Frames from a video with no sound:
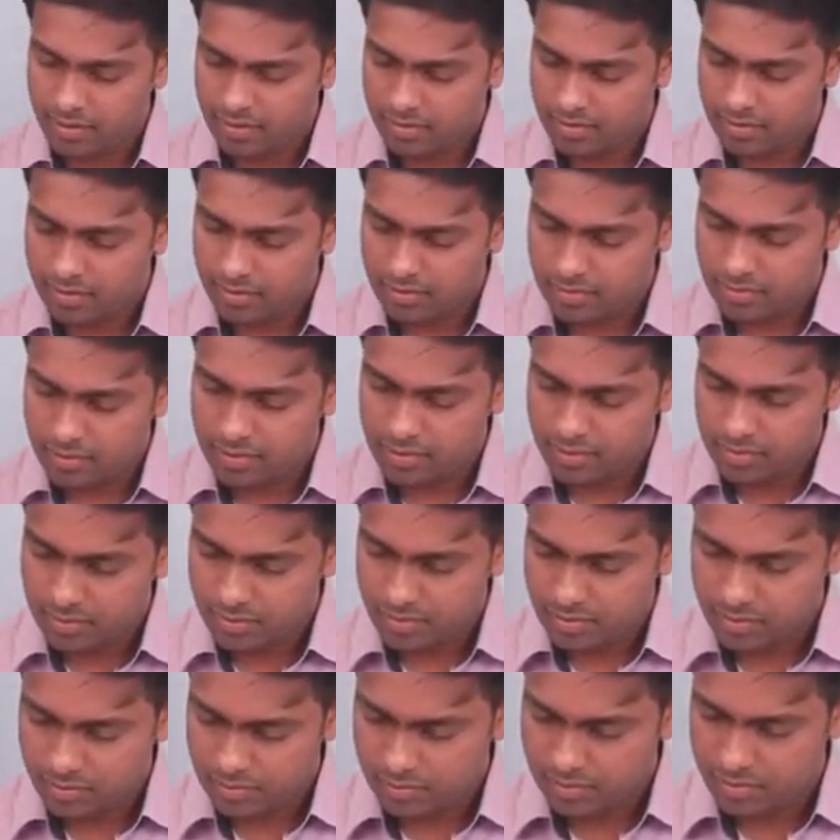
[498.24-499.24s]

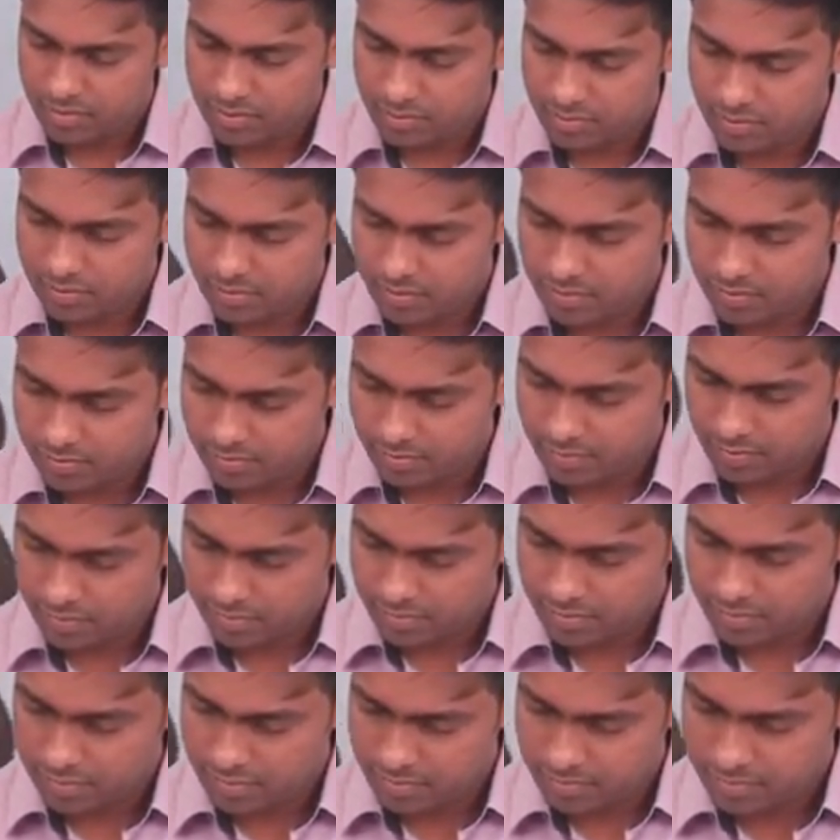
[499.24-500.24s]

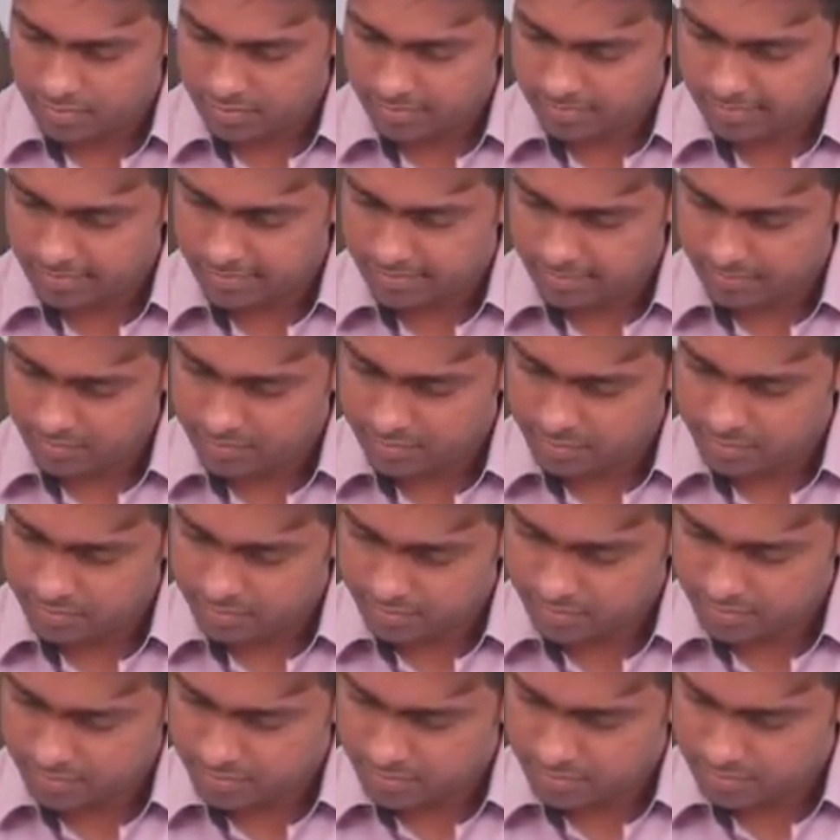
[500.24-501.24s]

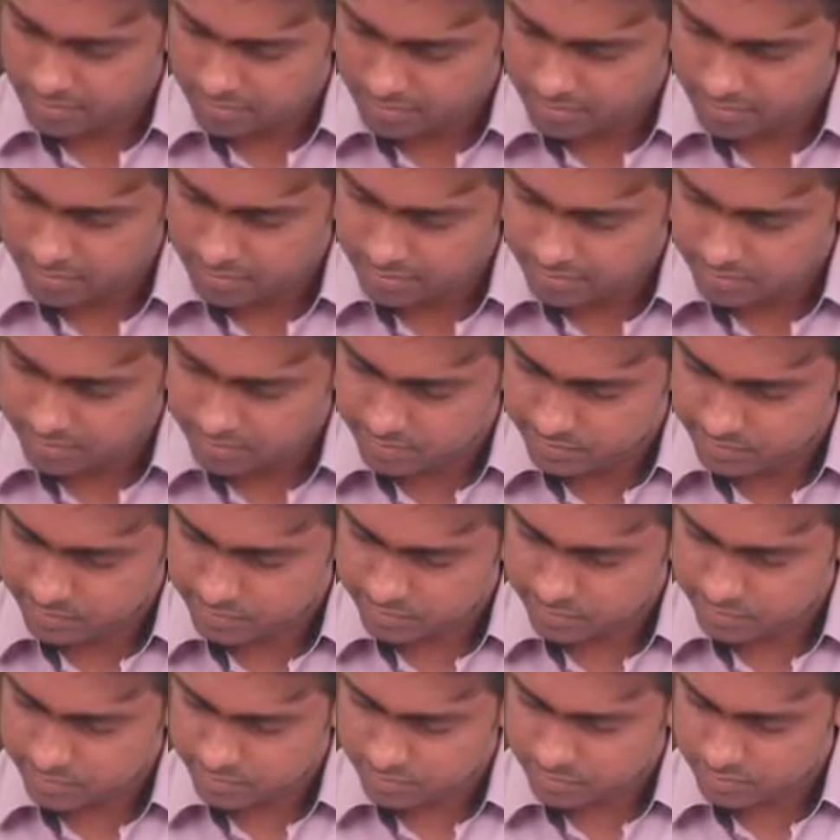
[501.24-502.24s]

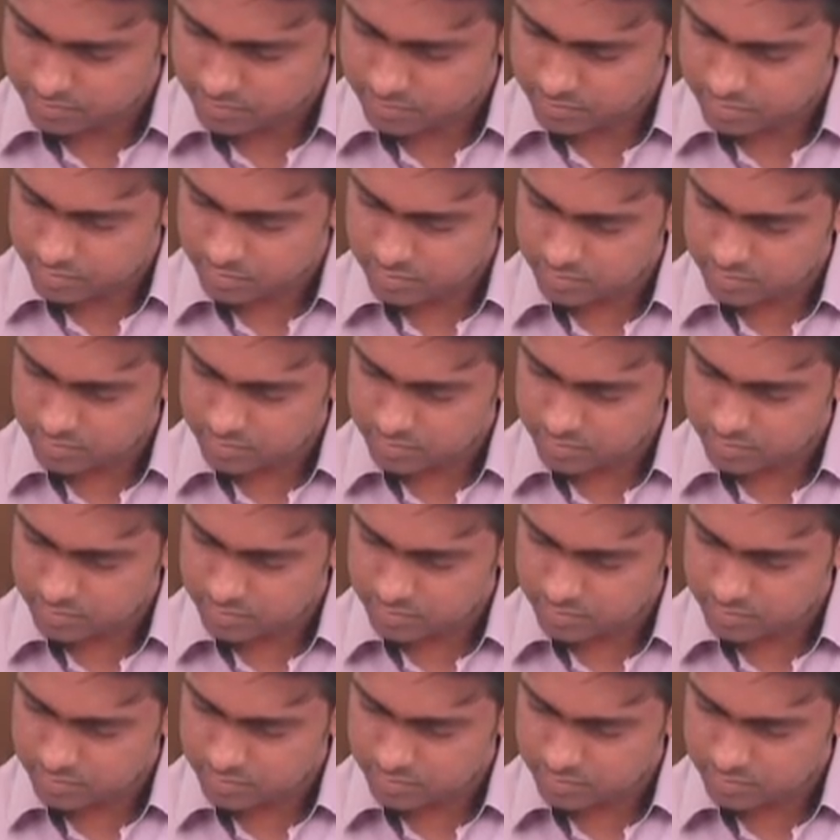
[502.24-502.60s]
No one is speaking in this clip.